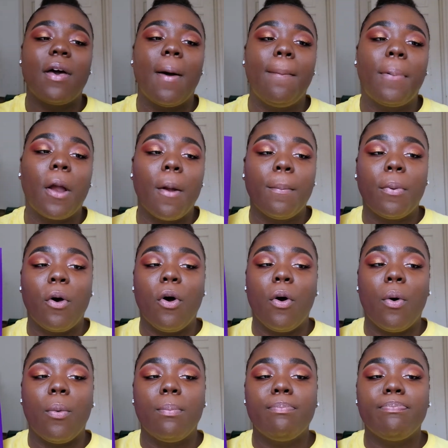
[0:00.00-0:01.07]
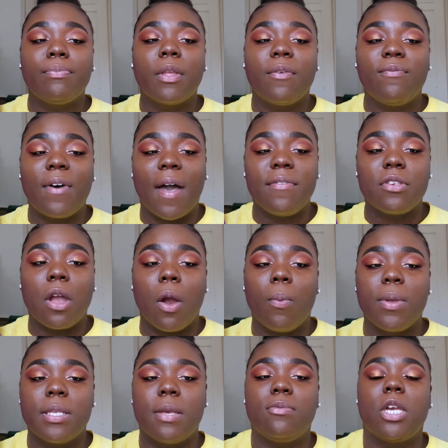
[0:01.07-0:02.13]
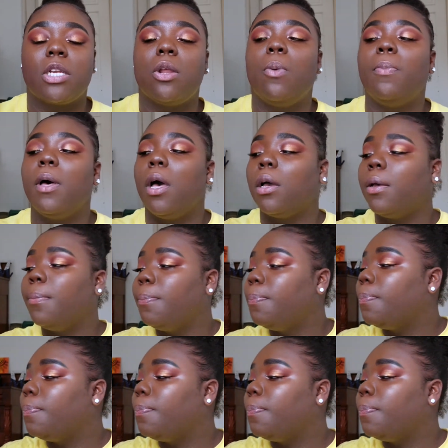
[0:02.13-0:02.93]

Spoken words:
a purple 5-star 1 subject notebook.